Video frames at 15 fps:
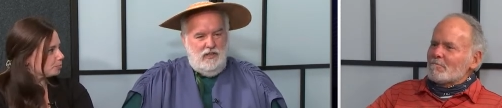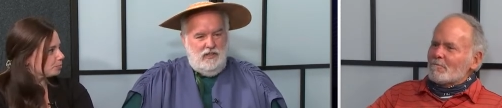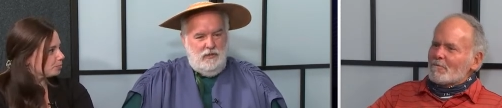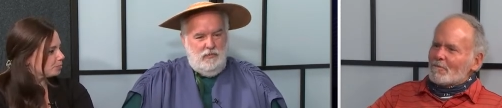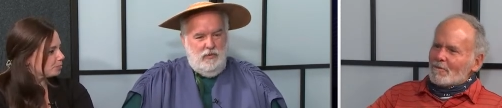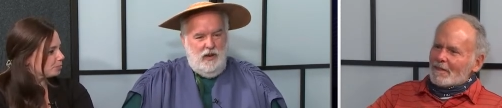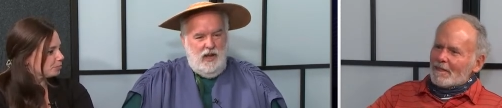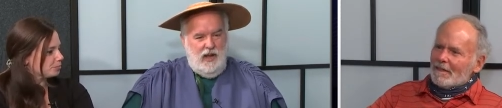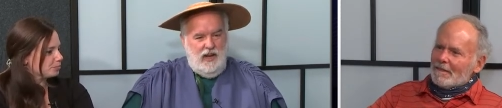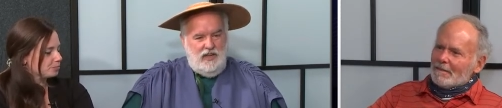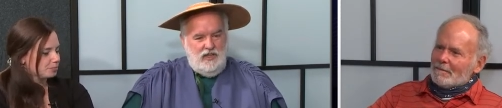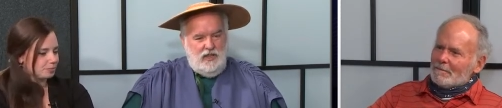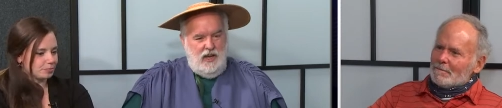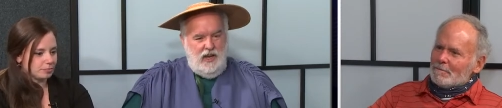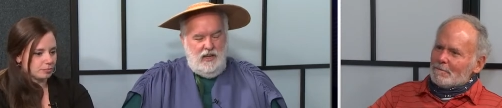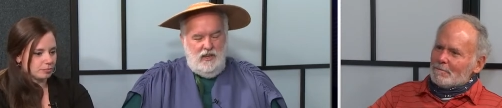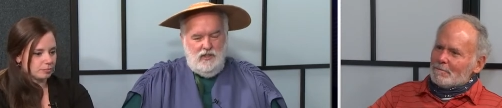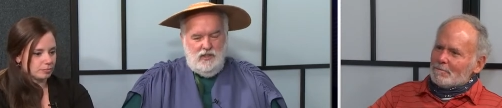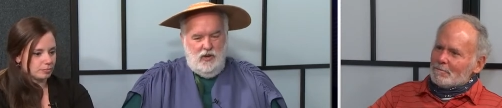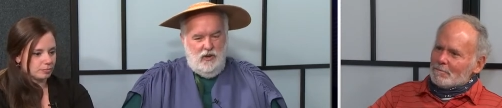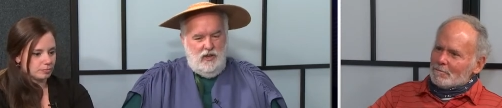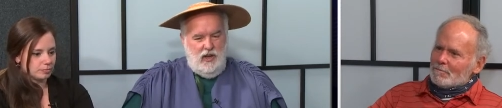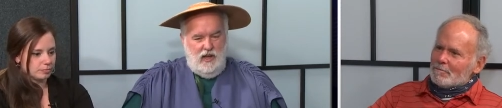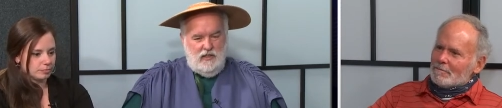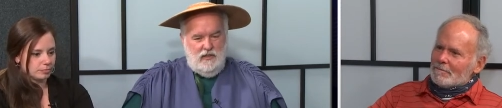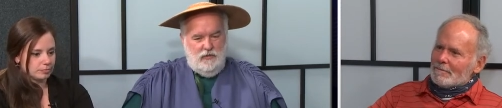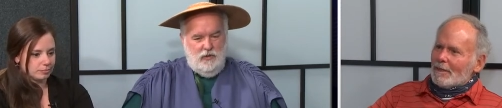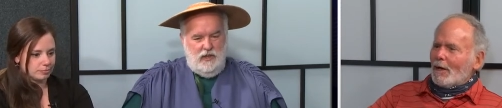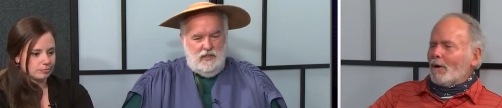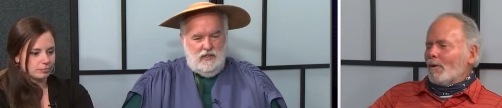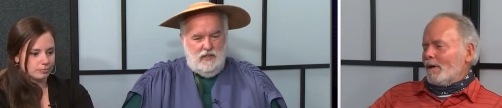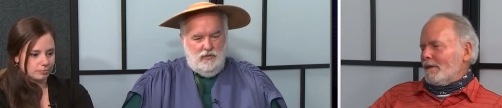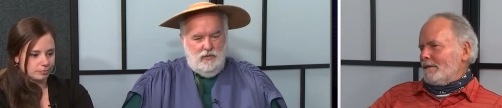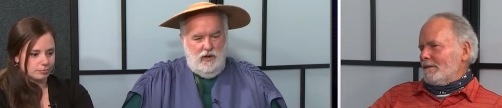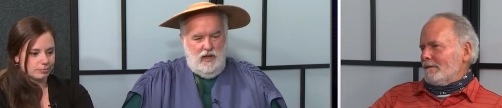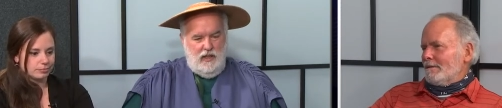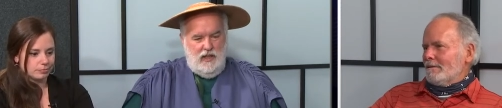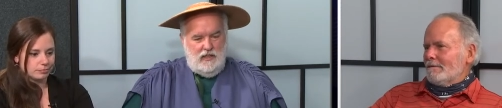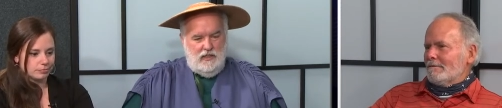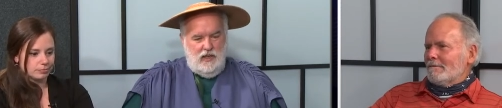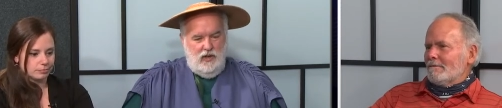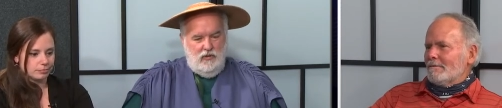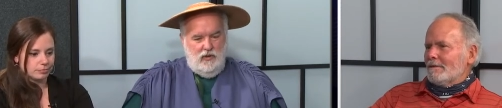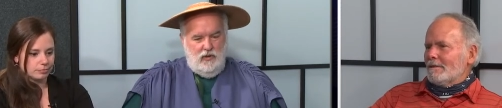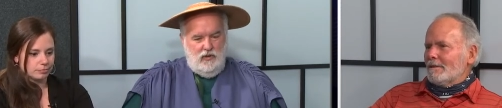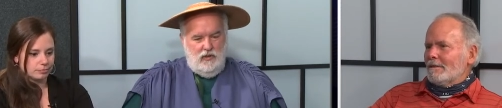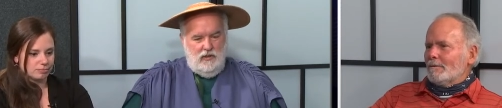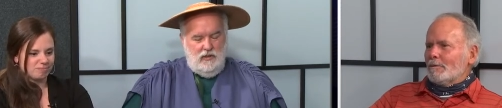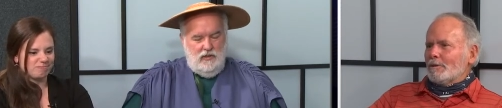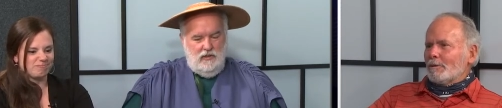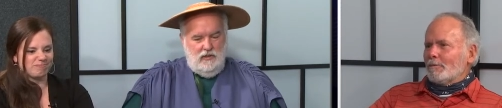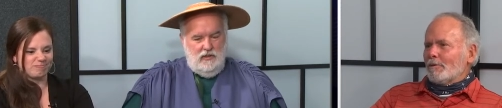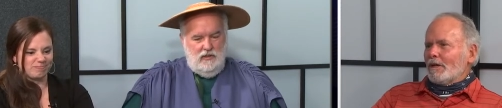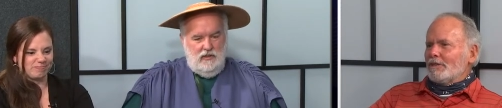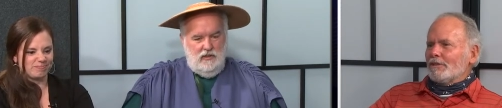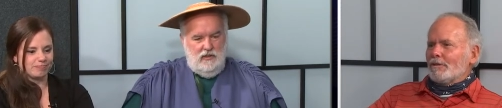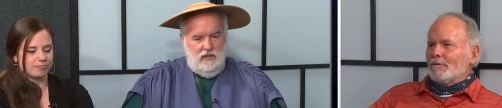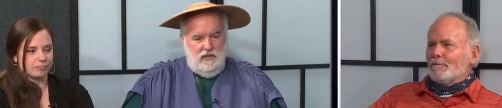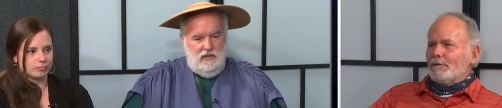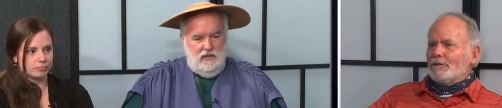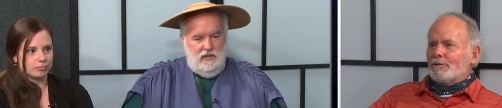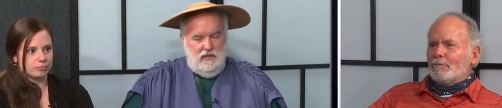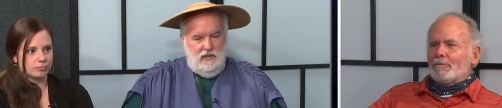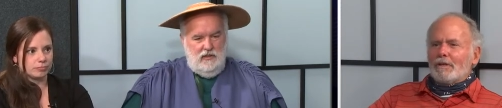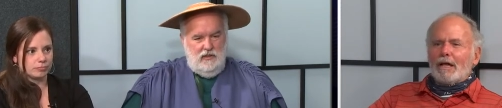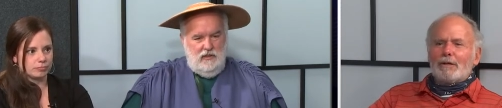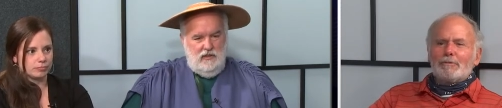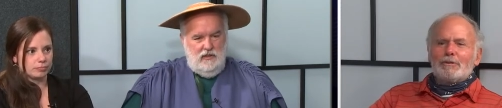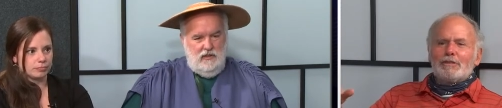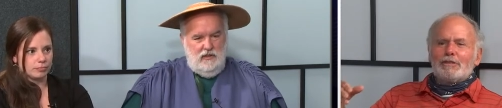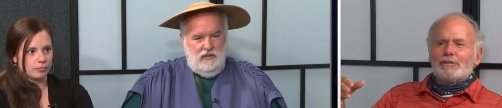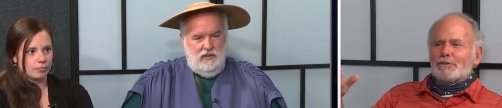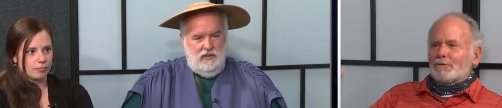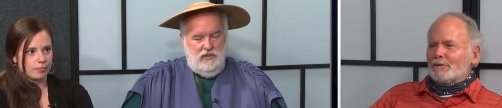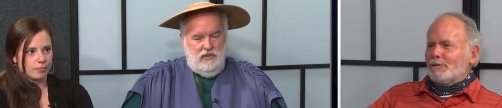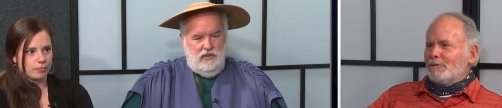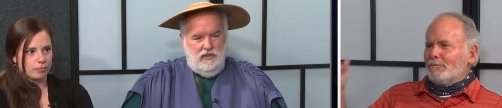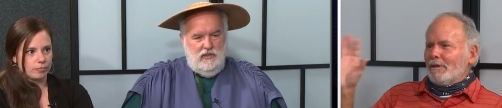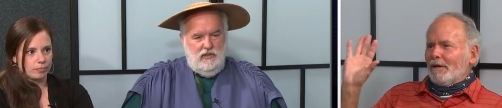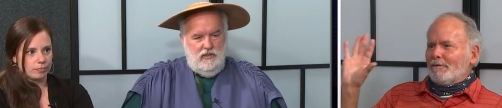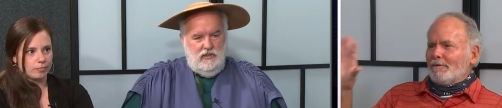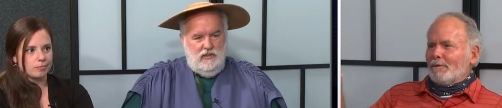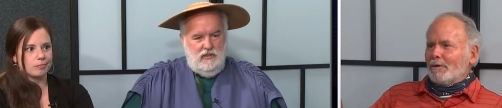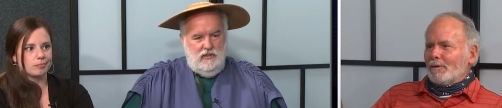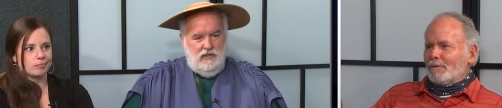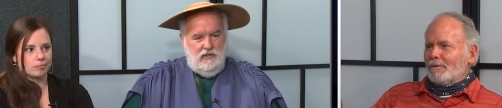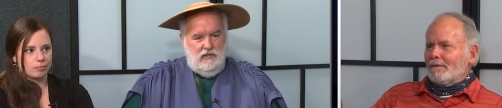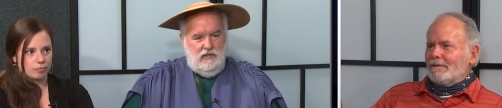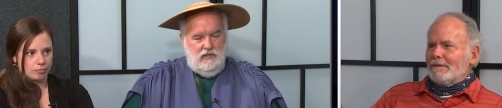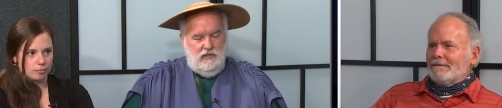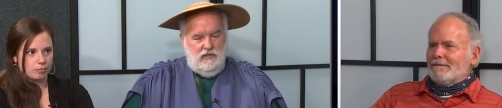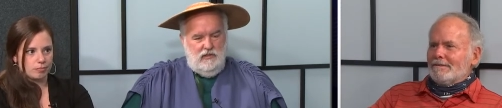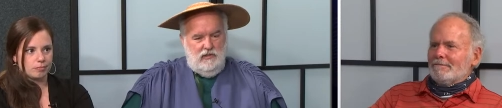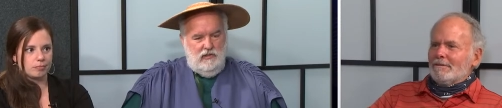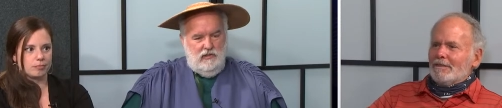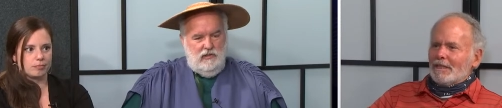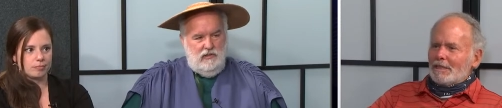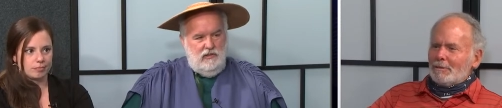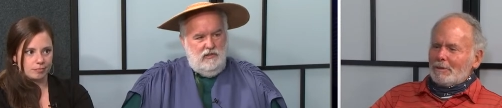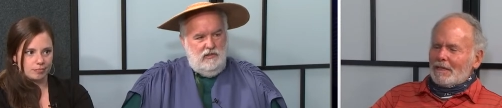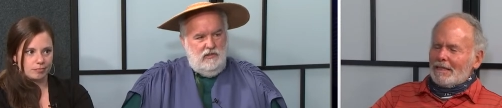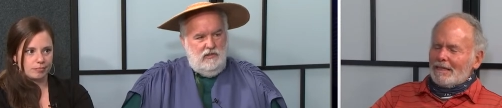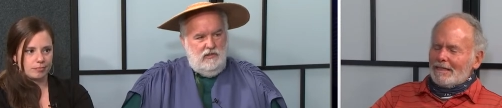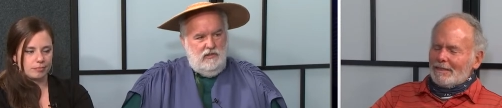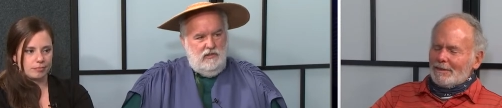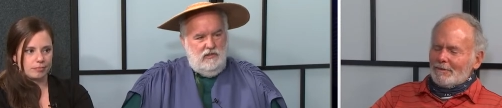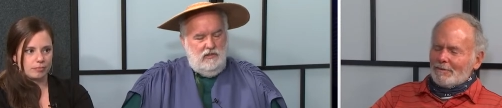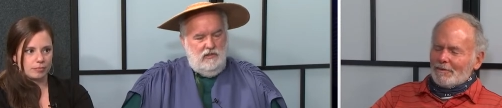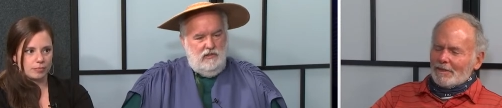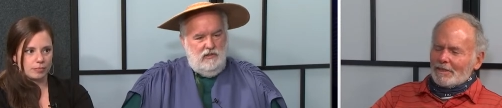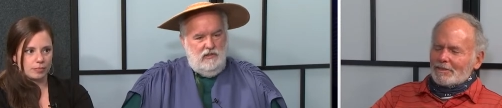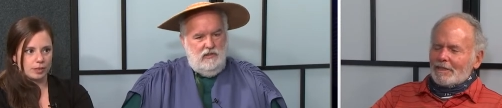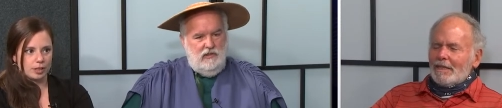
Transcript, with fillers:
Speaker 1: supply chain. There's all kinds of
Speaker 2: reasons why that's going on. What the price of a piece of plywood is or a 2x4, we're lucky we get anything fixed.